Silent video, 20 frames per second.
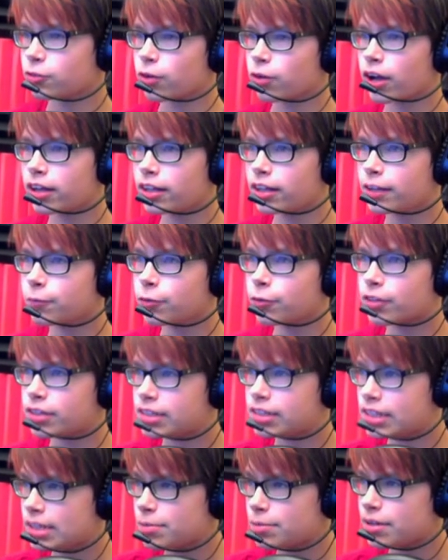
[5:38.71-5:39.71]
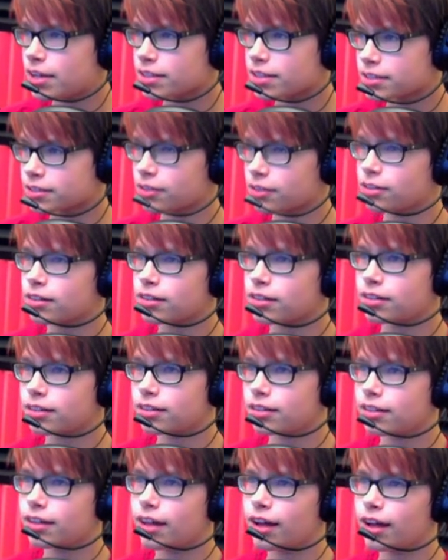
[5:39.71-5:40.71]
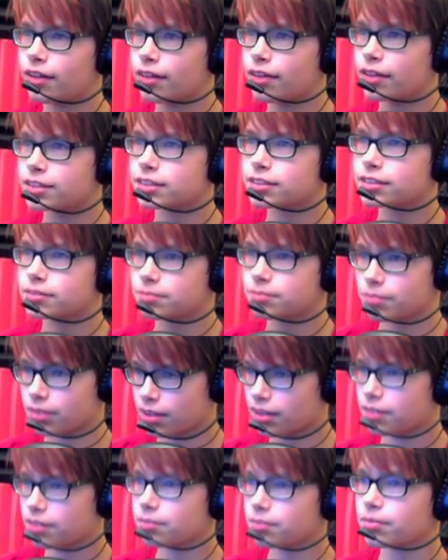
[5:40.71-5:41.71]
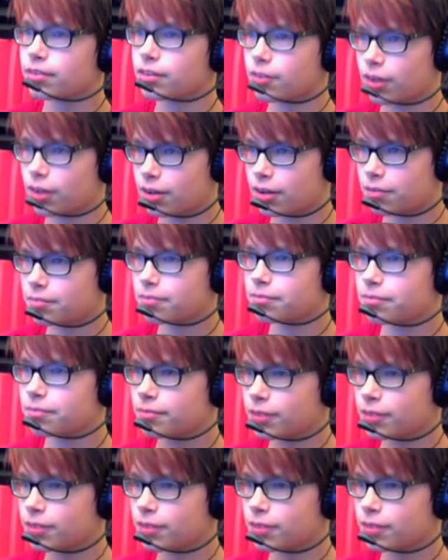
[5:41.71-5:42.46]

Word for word: grinding for the DBSR. Yeah, that's great.